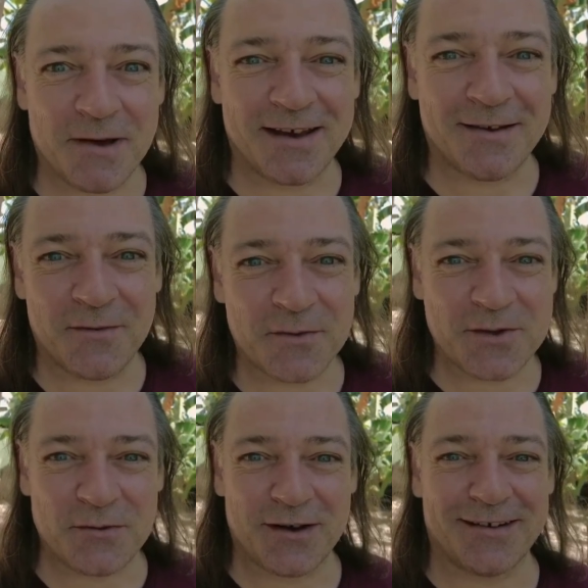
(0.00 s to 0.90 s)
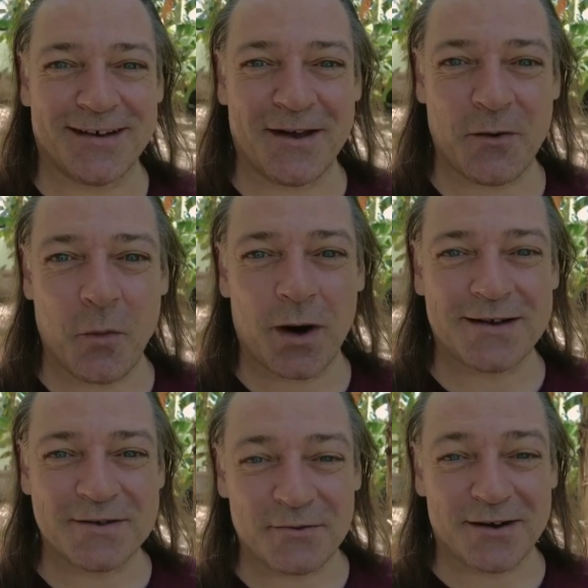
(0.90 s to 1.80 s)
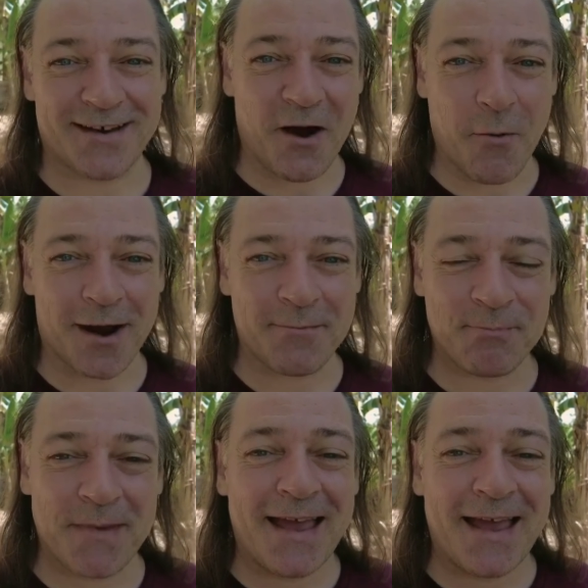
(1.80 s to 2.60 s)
make it full screen and widescreen that way.